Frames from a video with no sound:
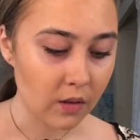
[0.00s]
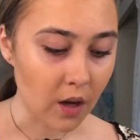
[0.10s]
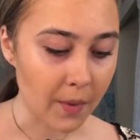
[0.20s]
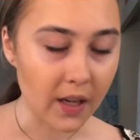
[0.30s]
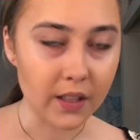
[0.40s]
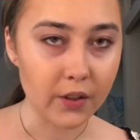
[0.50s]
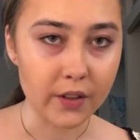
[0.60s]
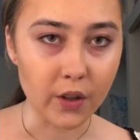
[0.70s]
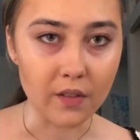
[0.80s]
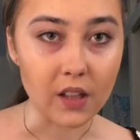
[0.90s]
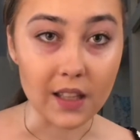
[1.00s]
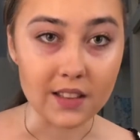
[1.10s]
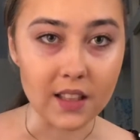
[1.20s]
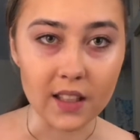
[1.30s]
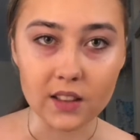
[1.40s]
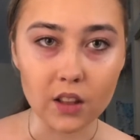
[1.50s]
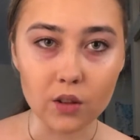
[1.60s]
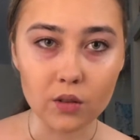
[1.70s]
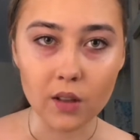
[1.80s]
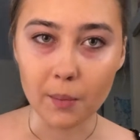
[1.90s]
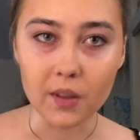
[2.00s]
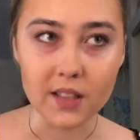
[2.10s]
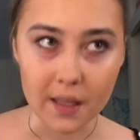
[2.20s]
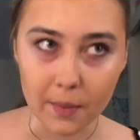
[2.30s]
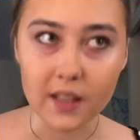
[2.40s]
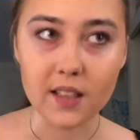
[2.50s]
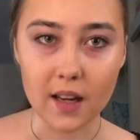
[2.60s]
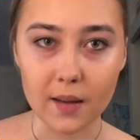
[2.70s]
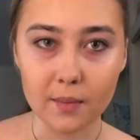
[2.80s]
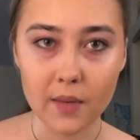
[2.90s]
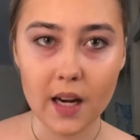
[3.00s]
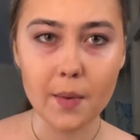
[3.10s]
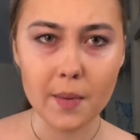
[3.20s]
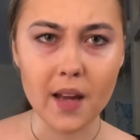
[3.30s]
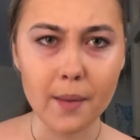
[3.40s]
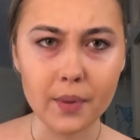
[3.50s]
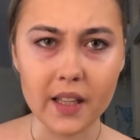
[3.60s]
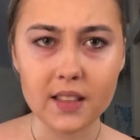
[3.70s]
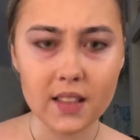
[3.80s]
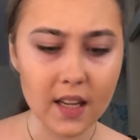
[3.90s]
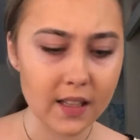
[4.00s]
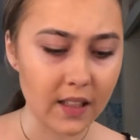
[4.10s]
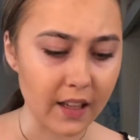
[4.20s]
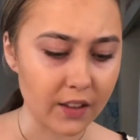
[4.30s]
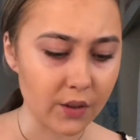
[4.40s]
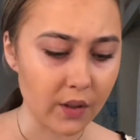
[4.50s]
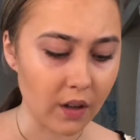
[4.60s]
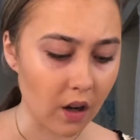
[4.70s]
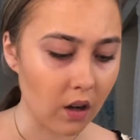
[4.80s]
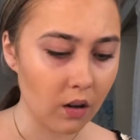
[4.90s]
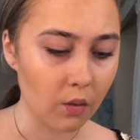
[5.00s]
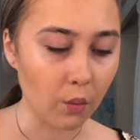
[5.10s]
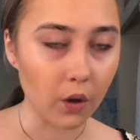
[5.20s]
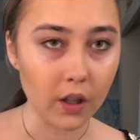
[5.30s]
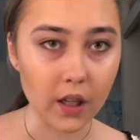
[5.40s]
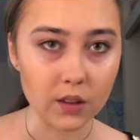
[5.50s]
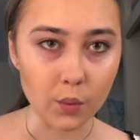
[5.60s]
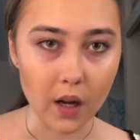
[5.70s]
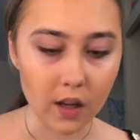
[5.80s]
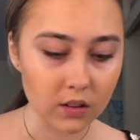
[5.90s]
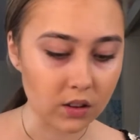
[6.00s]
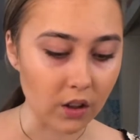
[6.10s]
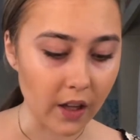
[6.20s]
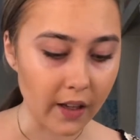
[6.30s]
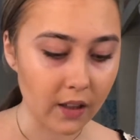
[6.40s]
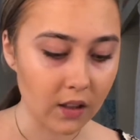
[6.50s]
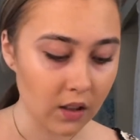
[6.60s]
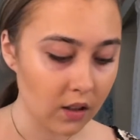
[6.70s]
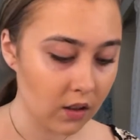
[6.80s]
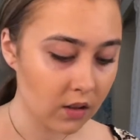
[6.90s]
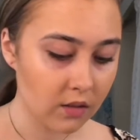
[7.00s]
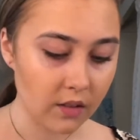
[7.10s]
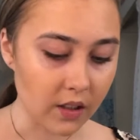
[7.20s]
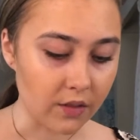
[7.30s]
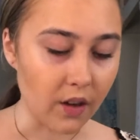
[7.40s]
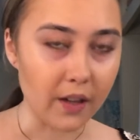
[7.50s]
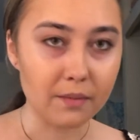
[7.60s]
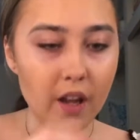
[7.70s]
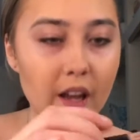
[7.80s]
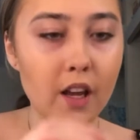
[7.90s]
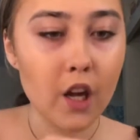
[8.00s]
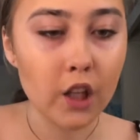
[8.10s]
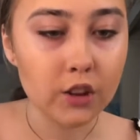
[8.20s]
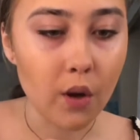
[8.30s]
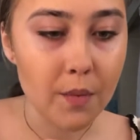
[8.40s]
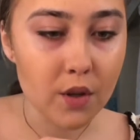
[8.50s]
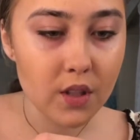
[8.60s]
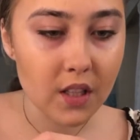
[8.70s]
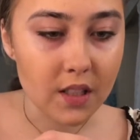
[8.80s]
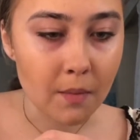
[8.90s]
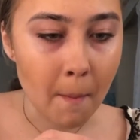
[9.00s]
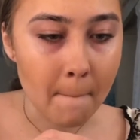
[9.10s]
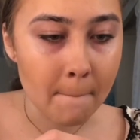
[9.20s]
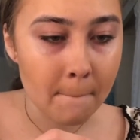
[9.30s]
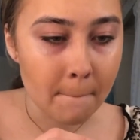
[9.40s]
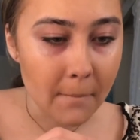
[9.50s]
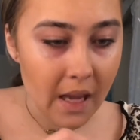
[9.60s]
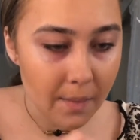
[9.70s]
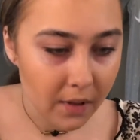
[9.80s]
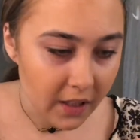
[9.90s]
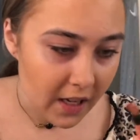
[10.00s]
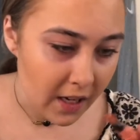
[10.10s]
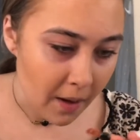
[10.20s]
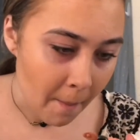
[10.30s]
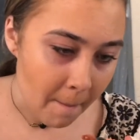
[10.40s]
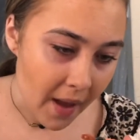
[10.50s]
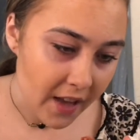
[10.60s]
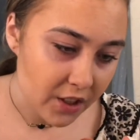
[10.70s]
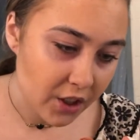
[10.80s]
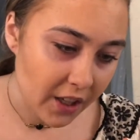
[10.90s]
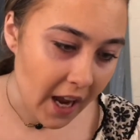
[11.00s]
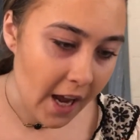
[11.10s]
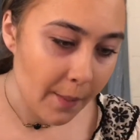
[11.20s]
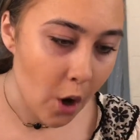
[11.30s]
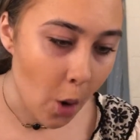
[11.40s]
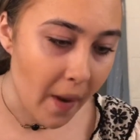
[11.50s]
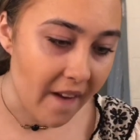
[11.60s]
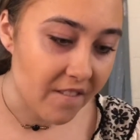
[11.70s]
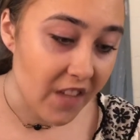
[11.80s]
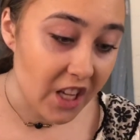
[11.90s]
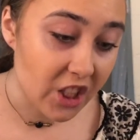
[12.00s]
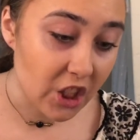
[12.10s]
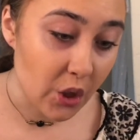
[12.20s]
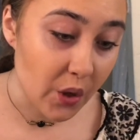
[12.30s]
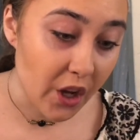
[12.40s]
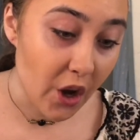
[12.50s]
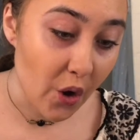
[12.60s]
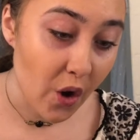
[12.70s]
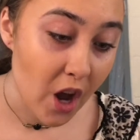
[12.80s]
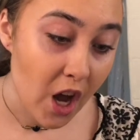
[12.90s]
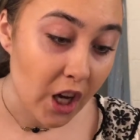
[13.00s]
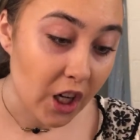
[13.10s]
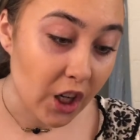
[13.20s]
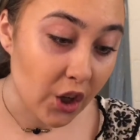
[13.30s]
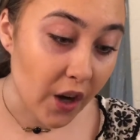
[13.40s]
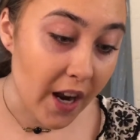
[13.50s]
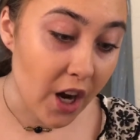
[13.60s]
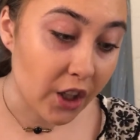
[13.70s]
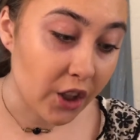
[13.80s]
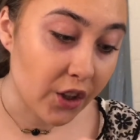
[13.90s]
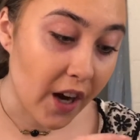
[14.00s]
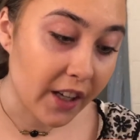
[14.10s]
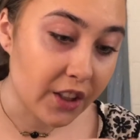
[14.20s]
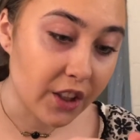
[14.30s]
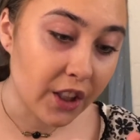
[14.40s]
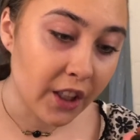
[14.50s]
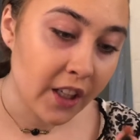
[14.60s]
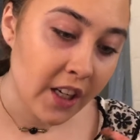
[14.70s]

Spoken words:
I mean, I literally don't have class today, so I'm gonna take my time. And I'm gonna be up late tonight, like doing work as well, so like it's fine. Okay, so I'm using this Maybelline Master Camo by Face Studio crayon corrector